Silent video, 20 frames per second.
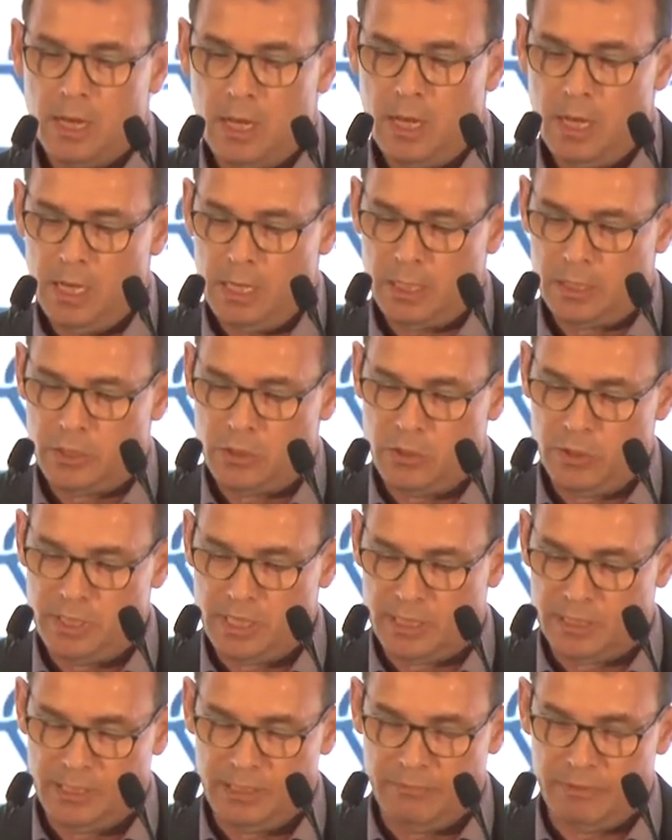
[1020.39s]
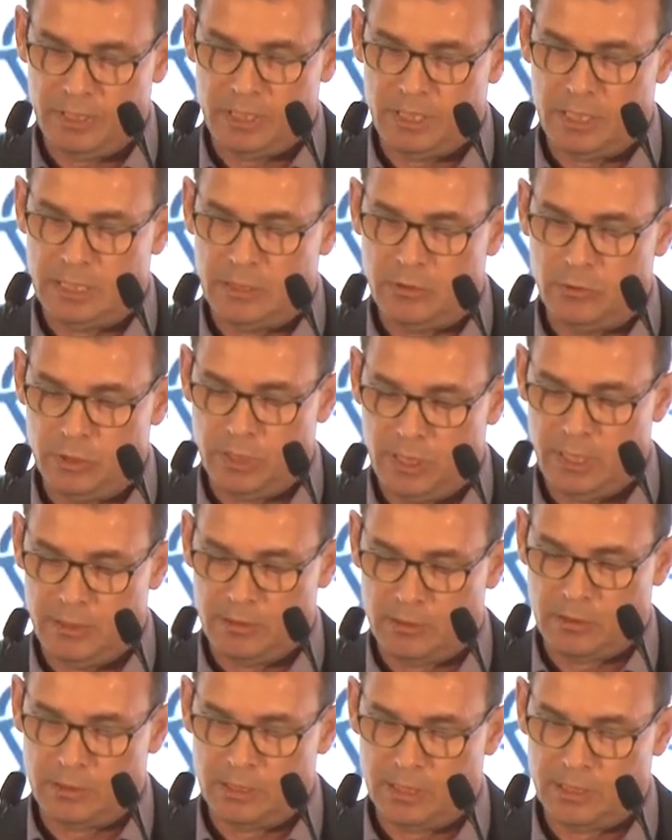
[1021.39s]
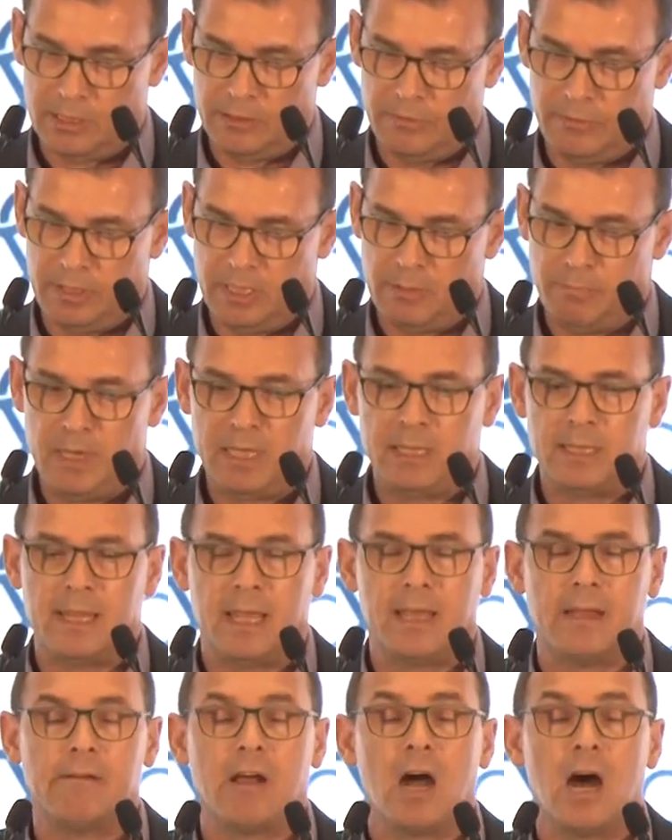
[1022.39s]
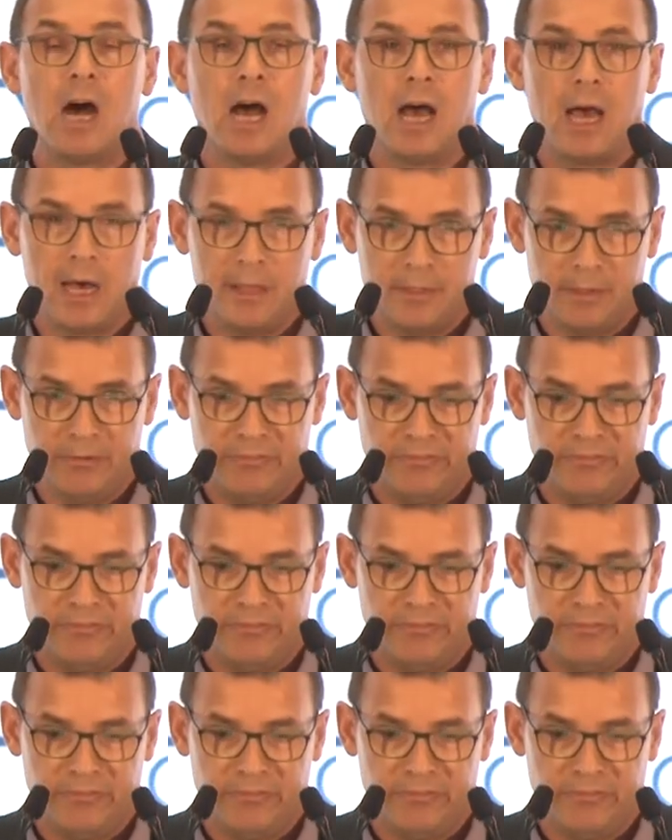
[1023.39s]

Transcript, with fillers: uh, conductivity, good heat conductivity. But there are other